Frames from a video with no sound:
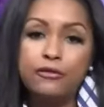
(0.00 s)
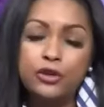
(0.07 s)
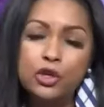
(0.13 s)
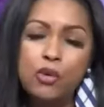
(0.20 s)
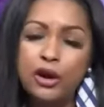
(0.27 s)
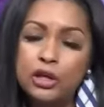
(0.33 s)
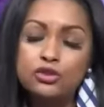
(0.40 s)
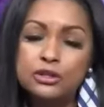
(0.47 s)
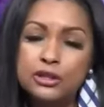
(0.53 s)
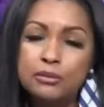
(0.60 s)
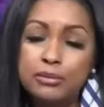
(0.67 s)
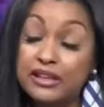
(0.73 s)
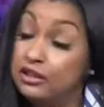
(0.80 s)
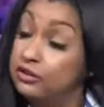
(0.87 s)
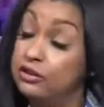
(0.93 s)
If you are
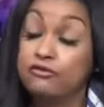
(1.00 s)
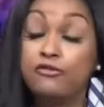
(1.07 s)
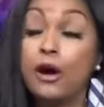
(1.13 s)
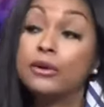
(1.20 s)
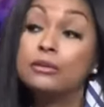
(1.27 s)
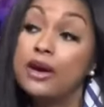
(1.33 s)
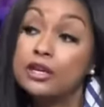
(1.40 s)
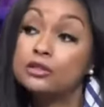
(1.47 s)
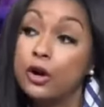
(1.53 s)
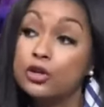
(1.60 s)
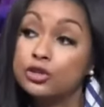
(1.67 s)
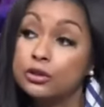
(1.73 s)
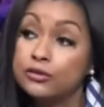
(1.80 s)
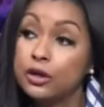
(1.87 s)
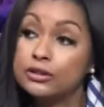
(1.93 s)
interested in being the very best
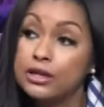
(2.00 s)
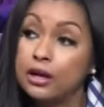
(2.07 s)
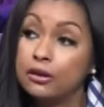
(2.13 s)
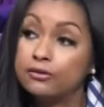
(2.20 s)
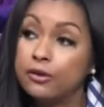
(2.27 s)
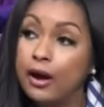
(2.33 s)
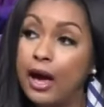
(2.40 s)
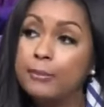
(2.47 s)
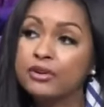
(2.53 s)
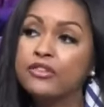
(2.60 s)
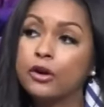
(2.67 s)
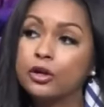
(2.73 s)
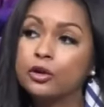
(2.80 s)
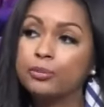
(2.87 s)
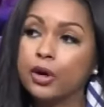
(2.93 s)
version of yourself, I'm a
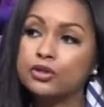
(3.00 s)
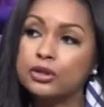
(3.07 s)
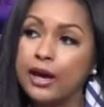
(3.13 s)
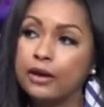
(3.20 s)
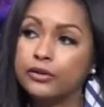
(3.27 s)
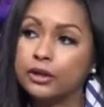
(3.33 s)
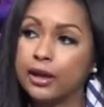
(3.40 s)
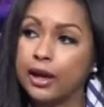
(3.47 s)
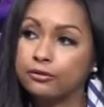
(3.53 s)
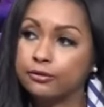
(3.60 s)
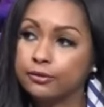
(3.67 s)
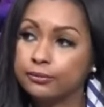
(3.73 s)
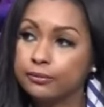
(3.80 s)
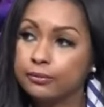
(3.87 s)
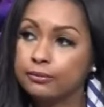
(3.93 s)
very good person to have in your
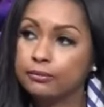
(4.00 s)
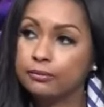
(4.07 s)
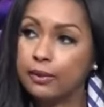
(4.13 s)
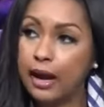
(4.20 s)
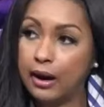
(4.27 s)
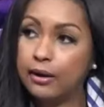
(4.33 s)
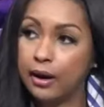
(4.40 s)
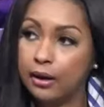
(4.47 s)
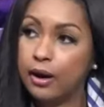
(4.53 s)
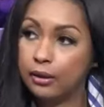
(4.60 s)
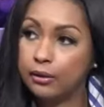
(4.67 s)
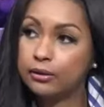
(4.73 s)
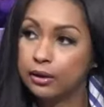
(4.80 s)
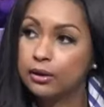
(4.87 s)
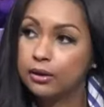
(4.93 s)
life. Yes.
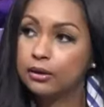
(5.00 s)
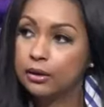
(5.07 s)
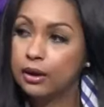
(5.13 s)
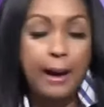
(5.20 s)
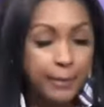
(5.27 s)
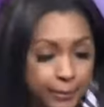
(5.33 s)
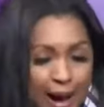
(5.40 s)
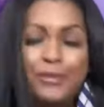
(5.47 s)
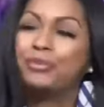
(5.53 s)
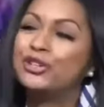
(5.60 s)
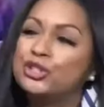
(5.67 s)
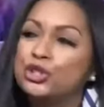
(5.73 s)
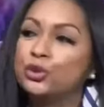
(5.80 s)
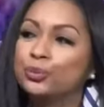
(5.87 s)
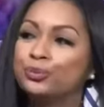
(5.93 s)
Because you'll push it. I'm going to
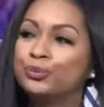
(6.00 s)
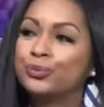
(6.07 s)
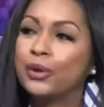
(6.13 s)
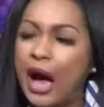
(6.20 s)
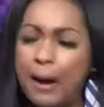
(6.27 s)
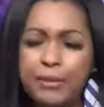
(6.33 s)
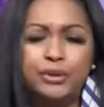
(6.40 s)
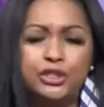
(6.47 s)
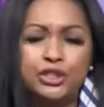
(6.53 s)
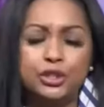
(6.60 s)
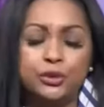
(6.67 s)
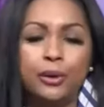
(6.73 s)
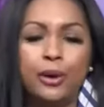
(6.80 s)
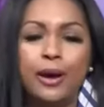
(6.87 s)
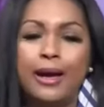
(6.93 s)
push you'll, you. You'll push it. I'm going to
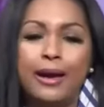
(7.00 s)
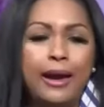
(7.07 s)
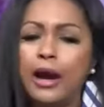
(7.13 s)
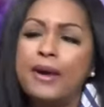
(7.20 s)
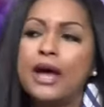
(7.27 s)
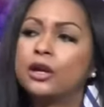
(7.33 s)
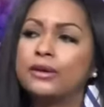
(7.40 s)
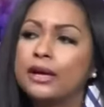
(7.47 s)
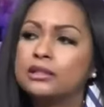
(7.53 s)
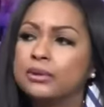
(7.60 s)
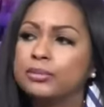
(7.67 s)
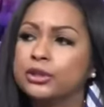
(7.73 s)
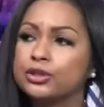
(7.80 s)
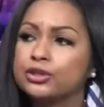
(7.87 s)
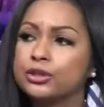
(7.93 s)
push you. Right. Everybody don't like
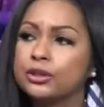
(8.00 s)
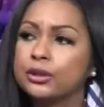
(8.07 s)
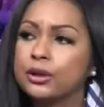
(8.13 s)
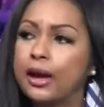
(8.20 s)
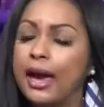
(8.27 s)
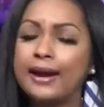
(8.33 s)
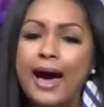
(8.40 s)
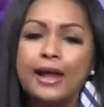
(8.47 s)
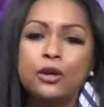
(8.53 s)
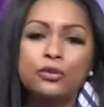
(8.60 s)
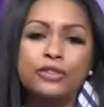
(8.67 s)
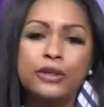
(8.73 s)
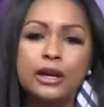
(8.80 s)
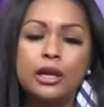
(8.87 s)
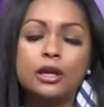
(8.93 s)
to be pushed. Mm-hmm. And I
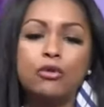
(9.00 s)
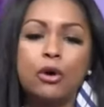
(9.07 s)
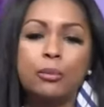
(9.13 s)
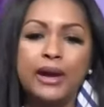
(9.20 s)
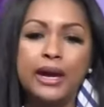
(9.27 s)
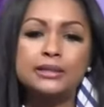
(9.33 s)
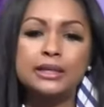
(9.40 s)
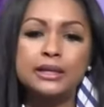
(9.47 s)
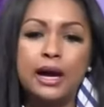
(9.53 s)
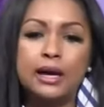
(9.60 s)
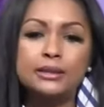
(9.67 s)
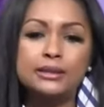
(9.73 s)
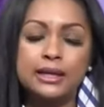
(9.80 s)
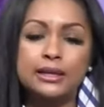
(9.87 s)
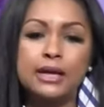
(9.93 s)
don't think in the romantic
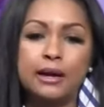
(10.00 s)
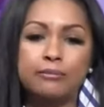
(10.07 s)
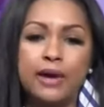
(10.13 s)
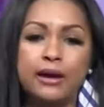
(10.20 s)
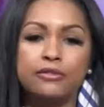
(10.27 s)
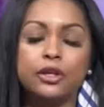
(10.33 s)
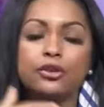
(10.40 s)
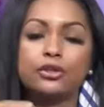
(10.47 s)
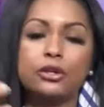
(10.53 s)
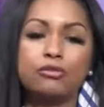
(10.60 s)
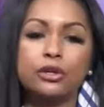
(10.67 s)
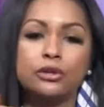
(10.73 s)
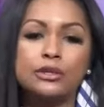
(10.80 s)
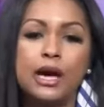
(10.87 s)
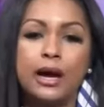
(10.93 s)
context, I'm, I've
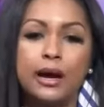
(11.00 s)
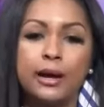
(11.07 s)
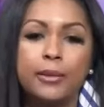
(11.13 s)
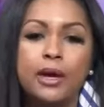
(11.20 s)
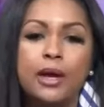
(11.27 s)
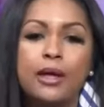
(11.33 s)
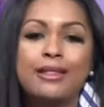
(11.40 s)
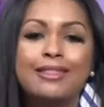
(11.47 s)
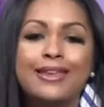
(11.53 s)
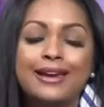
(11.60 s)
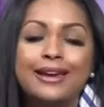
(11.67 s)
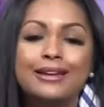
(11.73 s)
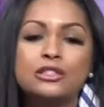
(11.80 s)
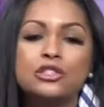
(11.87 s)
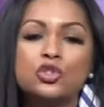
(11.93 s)
learned in real time
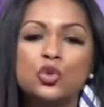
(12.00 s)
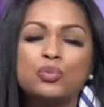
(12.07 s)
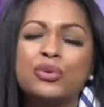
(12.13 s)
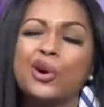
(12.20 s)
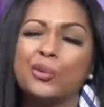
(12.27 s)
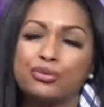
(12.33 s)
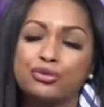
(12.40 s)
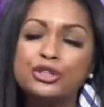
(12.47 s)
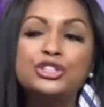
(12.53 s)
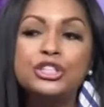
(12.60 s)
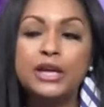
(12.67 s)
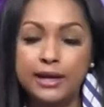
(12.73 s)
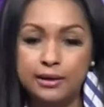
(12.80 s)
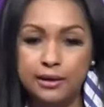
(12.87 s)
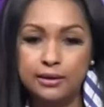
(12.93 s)
that it is super
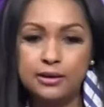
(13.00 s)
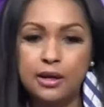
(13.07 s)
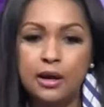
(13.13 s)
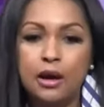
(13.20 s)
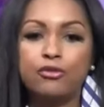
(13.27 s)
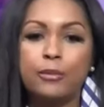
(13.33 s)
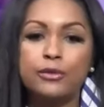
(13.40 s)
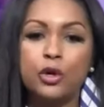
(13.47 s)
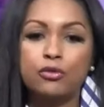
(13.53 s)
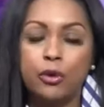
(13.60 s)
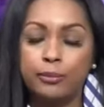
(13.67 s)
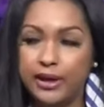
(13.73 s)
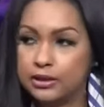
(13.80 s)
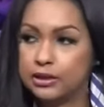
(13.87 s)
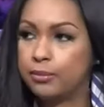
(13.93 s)
appreciated from your
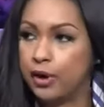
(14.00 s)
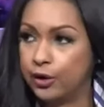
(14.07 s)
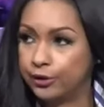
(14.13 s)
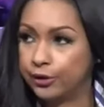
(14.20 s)
romantic mm-hmm.